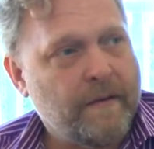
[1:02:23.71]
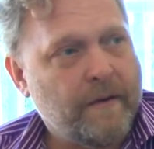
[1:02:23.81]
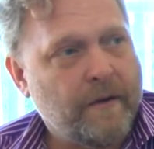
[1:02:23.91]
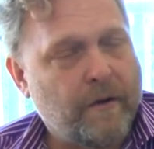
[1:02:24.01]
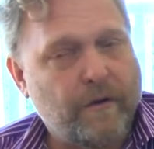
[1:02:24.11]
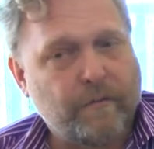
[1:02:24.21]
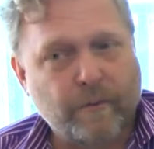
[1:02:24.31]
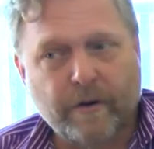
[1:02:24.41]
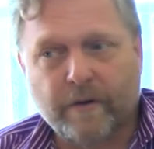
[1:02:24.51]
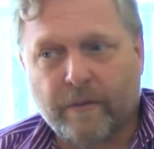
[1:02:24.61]
You know, if
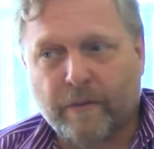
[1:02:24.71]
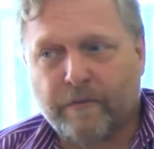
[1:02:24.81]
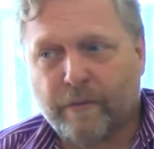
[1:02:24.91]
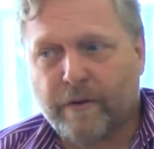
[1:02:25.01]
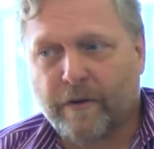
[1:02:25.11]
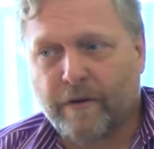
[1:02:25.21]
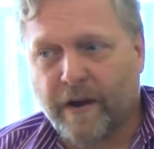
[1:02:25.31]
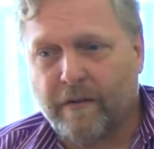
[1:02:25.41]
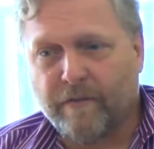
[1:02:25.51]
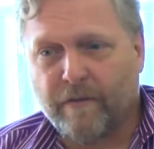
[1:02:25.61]
we're if we're
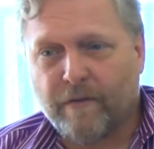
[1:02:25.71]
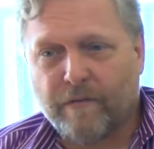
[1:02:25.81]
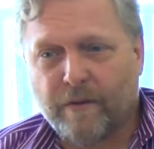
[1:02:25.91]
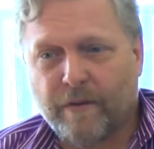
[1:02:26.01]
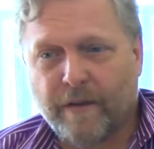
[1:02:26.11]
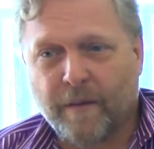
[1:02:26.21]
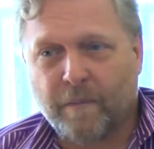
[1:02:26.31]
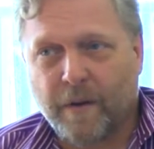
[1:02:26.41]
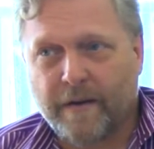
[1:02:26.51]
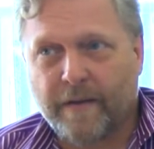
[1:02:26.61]
grateful for the
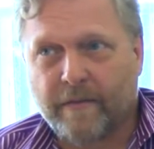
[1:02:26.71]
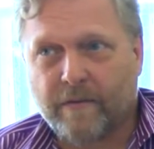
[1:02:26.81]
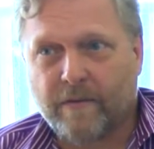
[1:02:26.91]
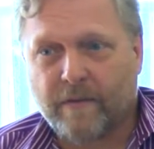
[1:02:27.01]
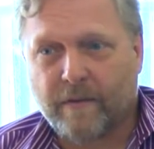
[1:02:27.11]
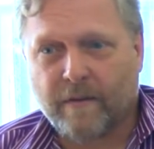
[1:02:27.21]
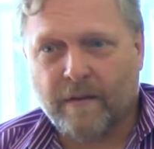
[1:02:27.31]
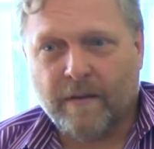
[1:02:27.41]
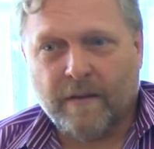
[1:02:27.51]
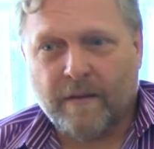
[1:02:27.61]
abundance, the
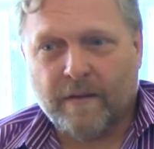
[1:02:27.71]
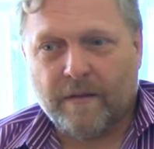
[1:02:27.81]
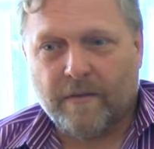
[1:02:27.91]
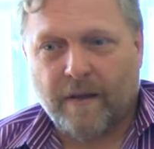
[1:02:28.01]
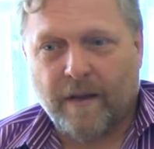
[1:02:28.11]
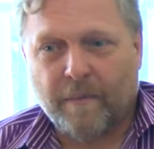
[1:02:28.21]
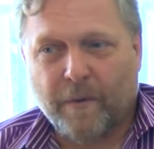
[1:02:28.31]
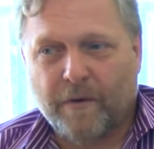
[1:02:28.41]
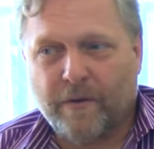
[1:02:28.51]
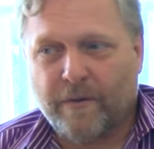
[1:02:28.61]
this
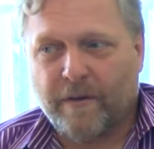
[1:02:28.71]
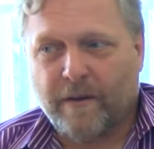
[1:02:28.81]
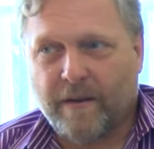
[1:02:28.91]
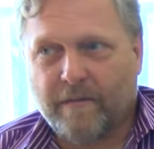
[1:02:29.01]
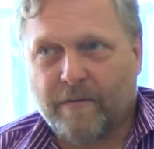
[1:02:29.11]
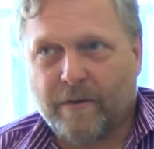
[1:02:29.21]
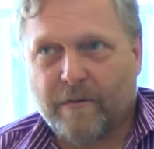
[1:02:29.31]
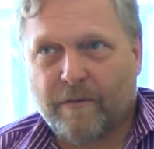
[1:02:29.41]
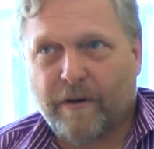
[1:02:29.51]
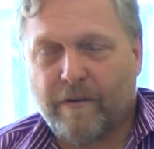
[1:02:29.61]
opportunity, if we're
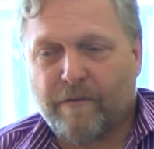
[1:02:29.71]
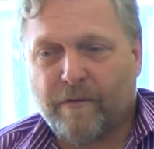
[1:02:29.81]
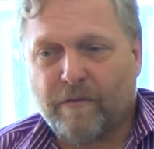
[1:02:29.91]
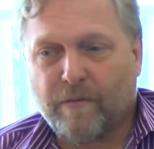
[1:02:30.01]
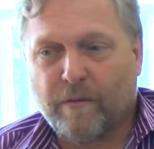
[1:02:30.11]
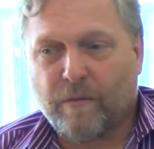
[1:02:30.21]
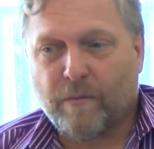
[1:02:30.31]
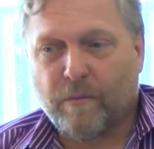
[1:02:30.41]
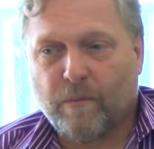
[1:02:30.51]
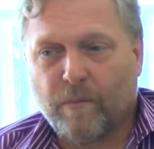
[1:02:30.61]
grateful
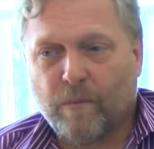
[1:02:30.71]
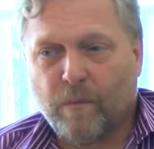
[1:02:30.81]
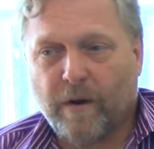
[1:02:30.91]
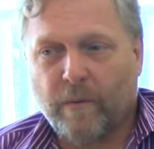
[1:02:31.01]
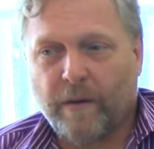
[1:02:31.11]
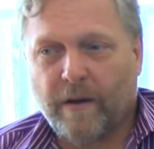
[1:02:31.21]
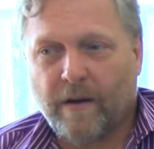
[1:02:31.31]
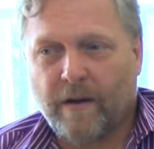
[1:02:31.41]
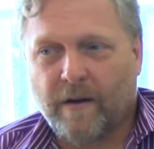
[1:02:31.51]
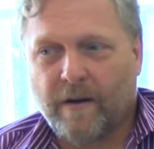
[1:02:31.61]
for where we
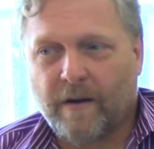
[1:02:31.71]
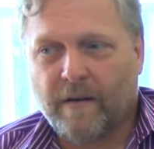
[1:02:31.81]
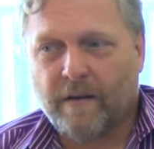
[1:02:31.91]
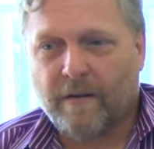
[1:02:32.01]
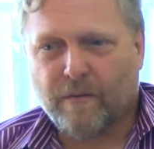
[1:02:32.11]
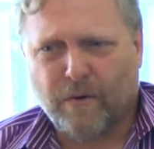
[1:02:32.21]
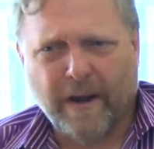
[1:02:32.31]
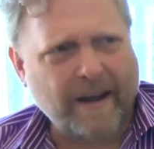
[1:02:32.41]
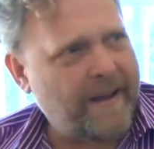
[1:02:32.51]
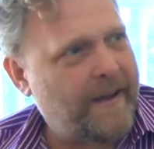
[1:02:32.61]
are
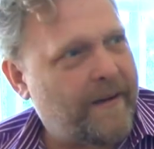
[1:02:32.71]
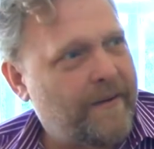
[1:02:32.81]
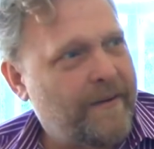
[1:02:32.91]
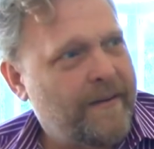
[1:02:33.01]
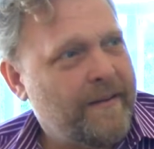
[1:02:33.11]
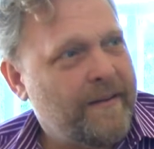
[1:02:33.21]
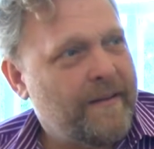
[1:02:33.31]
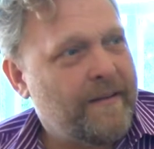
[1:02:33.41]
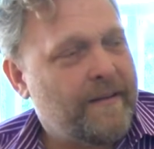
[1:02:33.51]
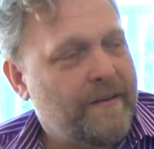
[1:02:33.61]
right now,
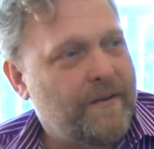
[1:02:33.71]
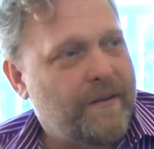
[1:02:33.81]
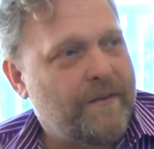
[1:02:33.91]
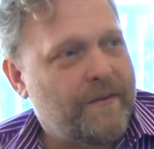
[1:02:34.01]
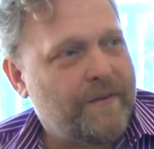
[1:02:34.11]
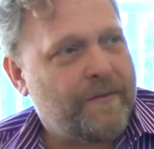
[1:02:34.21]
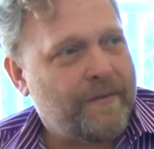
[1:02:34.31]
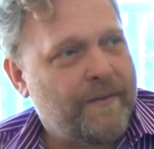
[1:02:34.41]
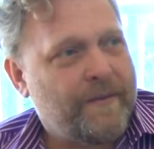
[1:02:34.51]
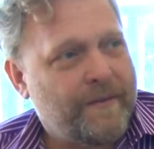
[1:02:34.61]
you know,
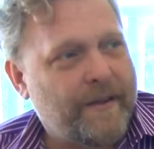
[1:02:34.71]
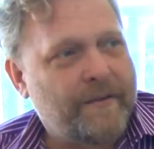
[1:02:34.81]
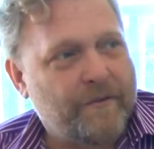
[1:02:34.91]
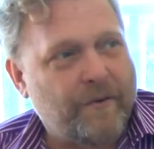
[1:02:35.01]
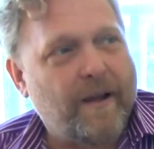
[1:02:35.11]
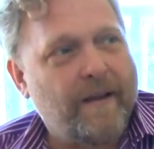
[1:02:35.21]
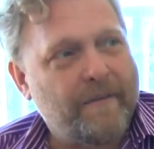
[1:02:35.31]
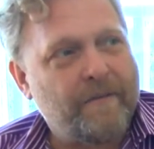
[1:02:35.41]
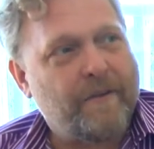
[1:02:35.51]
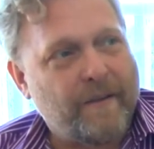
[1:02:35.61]
that
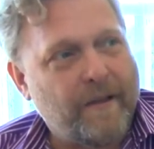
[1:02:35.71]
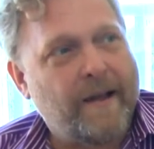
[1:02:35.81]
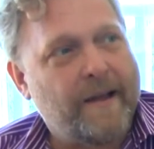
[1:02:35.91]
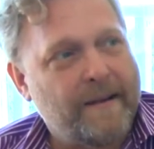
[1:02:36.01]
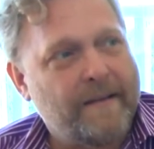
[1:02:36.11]
drives a lot.